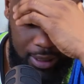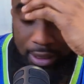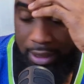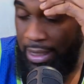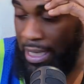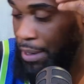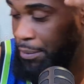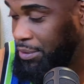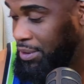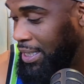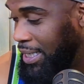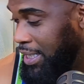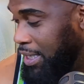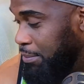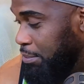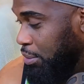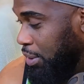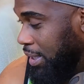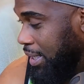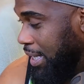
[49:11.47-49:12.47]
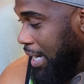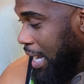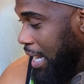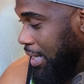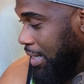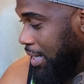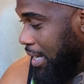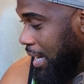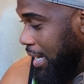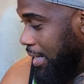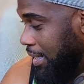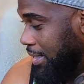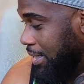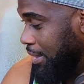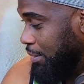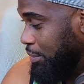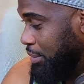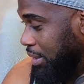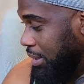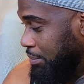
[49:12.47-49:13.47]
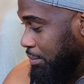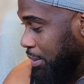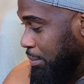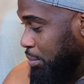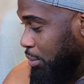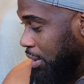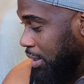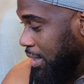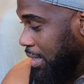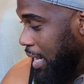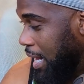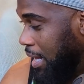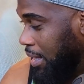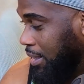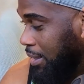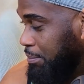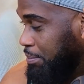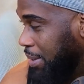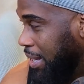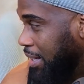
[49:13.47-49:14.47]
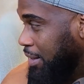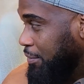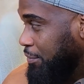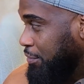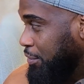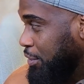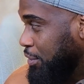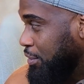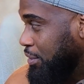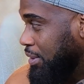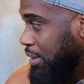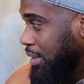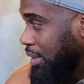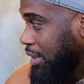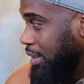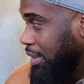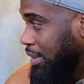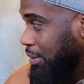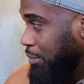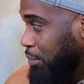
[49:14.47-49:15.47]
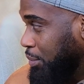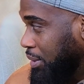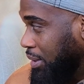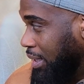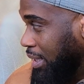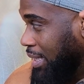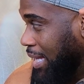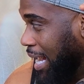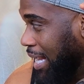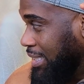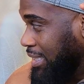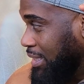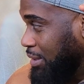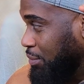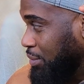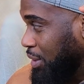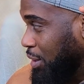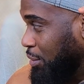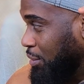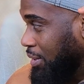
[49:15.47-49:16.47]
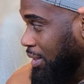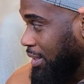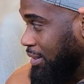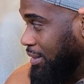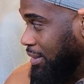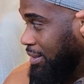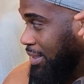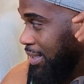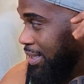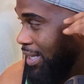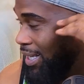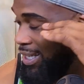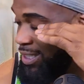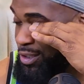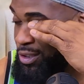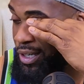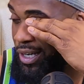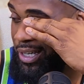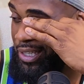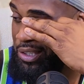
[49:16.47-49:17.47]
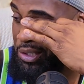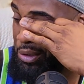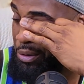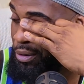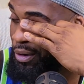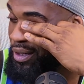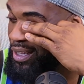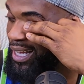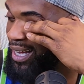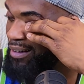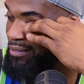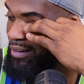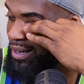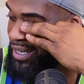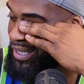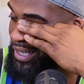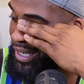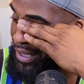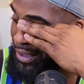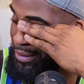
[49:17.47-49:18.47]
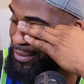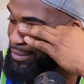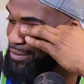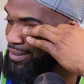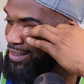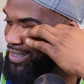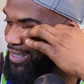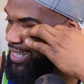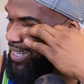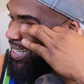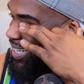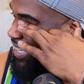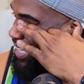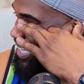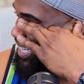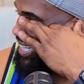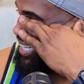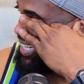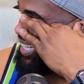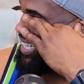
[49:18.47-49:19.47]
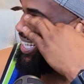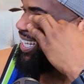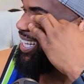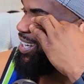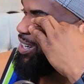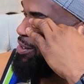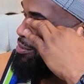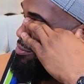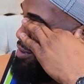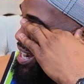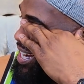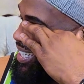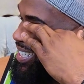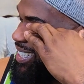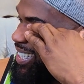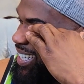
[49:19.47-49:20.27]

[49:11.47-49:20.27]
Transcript: I was like your boy Colin and Paid in Full with the glasses with no lens. I was like, I ain't trying to do all that right now. Right?